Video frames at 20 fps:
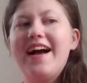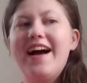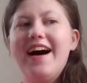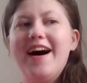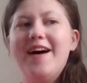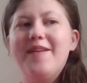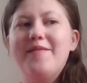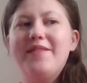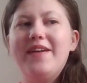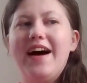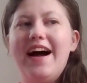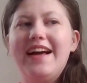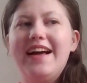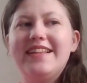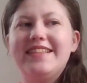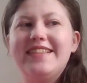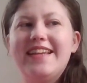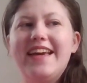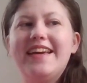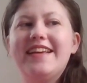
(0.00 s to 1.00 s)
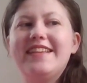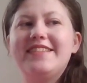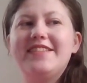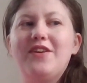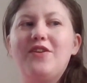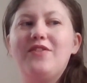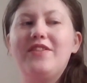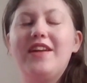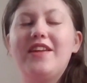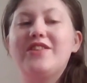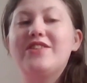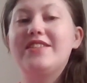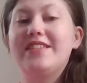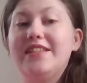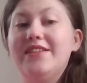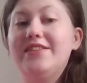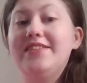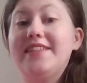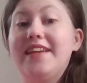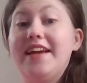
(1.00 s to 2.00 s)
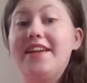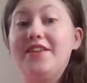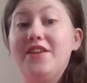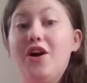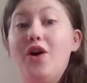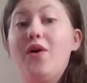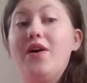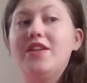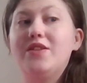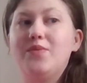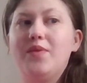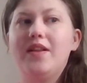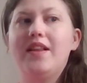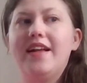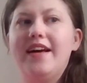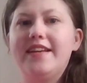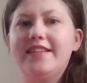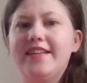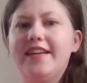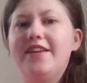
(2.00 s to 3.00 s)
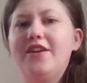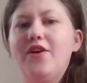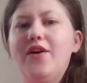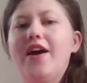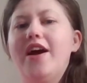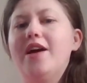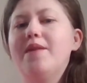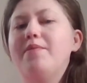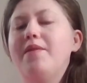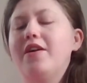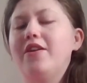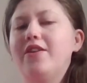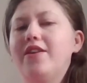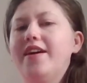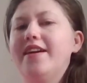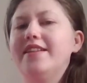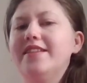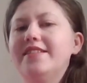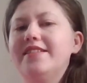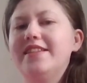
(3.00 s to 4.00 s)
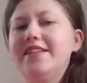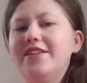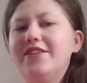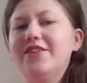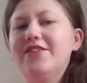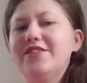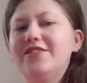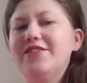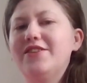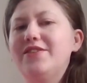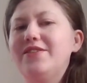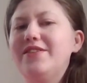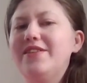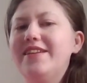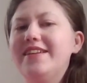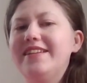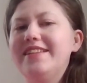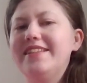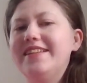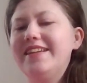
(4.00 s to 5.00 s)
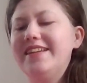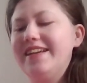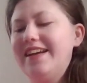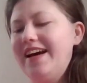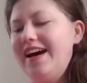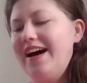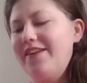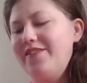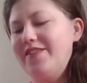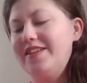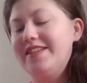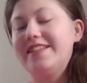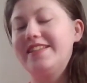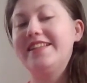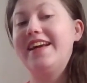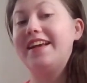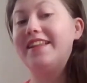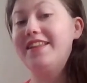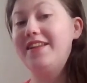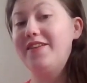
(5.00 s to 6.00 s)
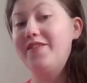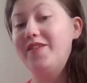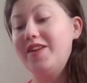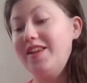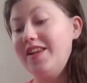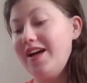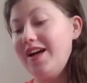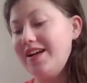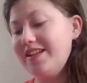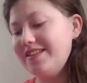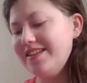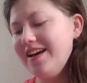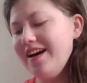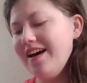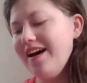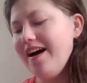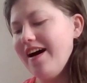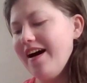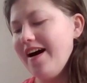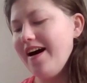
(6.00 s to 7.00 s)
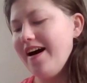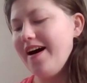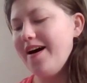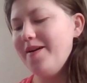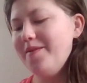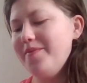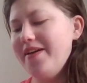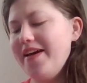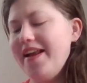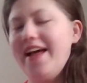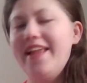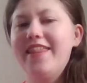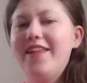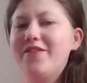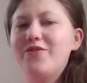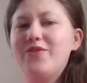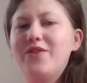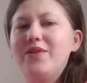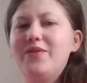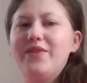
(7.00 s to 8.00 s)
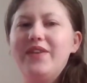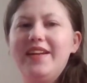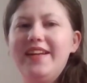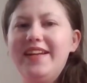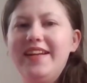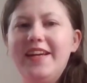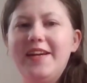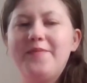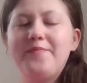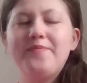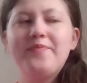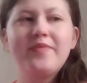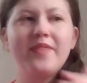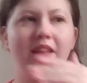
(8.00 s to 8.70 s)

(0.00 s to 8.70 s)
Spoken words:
I'd say it's the only other series I know as well as I know Harry Potter and Seekers. So it. Obviously, I love it a lot. And I love rereading it.